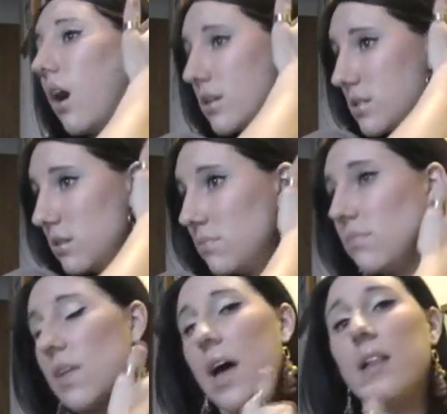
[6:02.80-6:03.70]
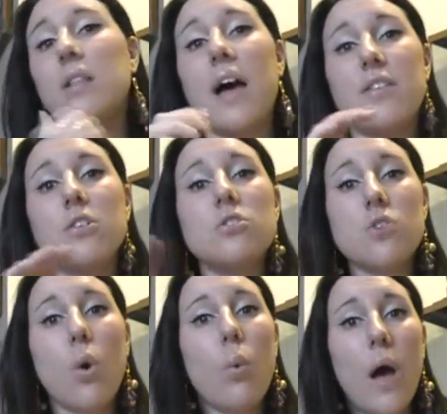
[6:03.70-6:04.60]
awesome. That lathers
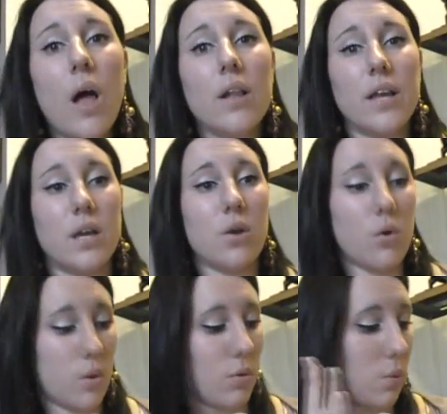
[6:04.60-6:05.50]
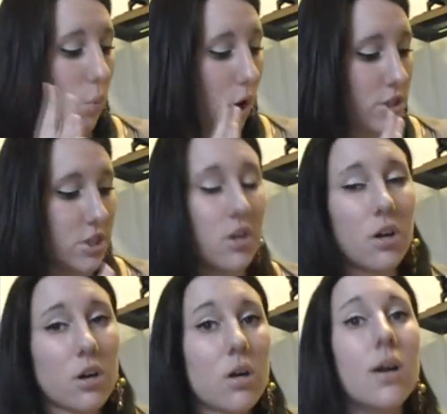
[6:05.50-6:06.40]
so well. Like I know that when I'm washing
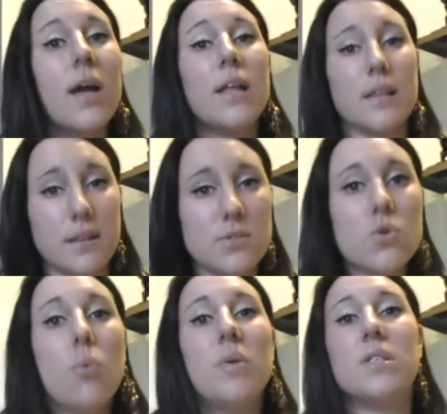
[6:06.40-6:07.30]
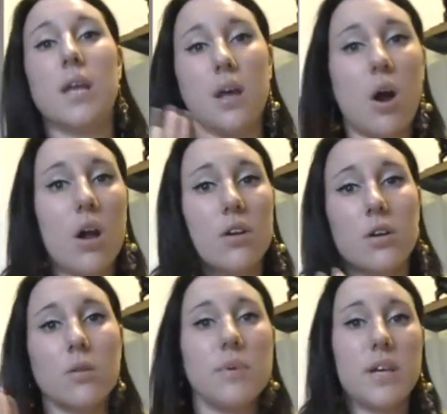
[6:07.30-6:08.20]
her, that the soap is getting on
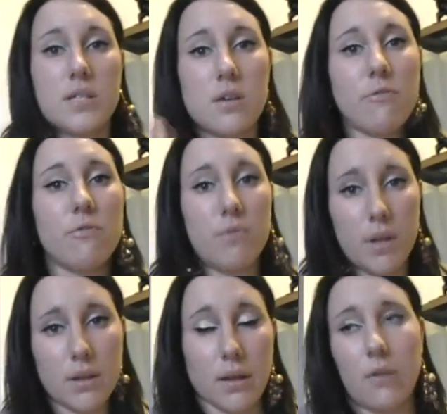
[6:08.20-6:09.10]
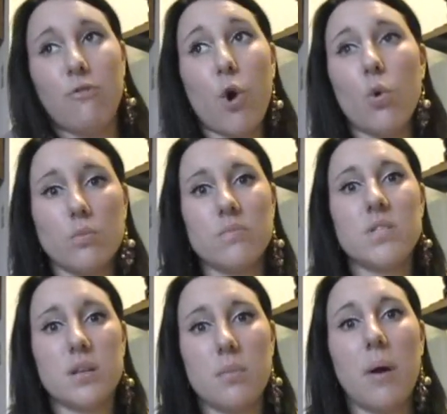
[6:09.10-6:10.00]
her because it like foams
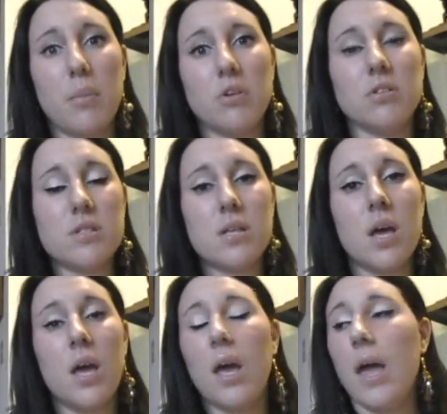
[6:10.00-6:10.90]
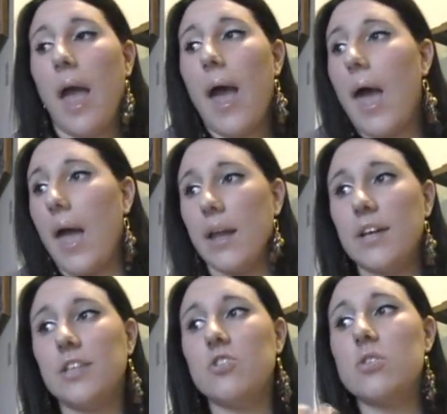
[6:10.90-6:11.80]
and it bubbles. And
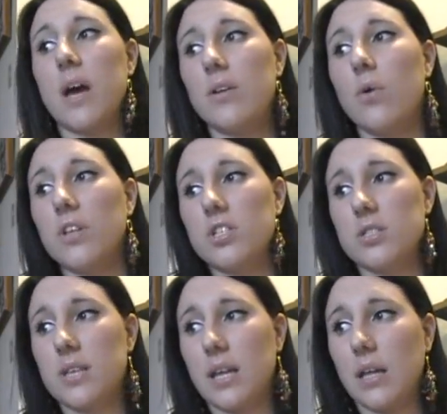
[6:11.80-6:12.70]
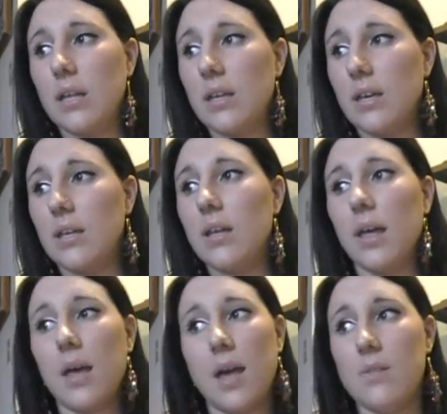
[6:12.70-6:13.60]
I know that she's getting cleaned.
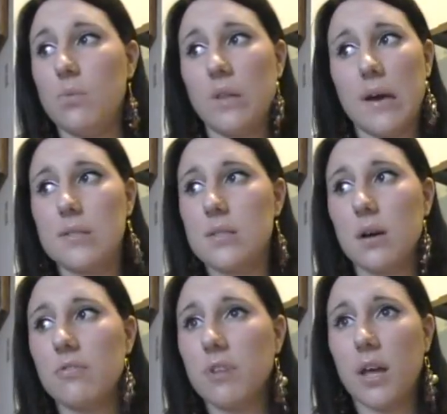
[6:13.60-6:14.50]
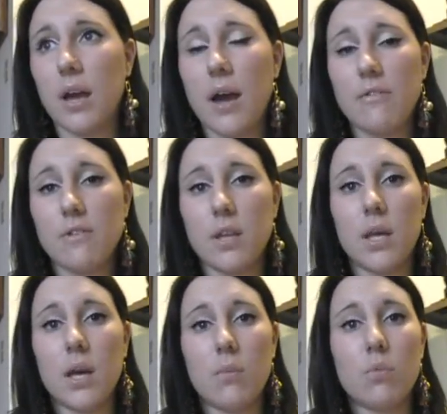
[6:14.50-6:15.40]
And with that stuff, like I feel
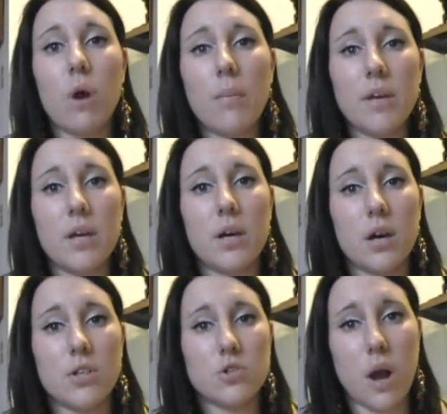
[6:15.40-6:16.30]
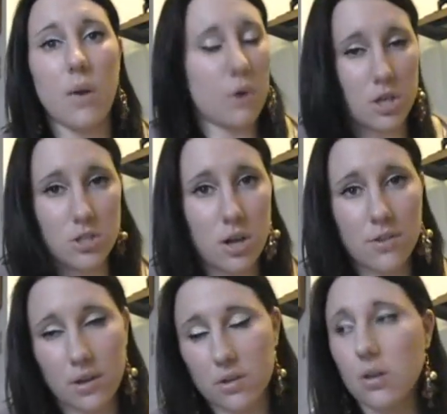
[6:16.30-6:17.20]
like I'm rubbing a dry
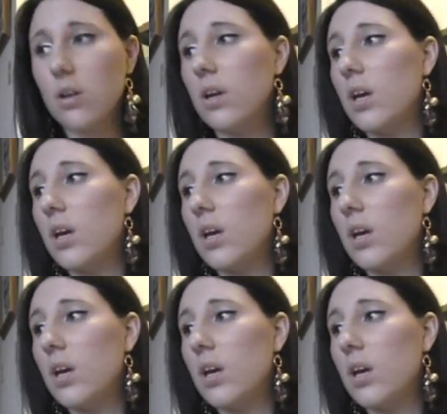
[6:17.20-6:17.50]
washcloth on her.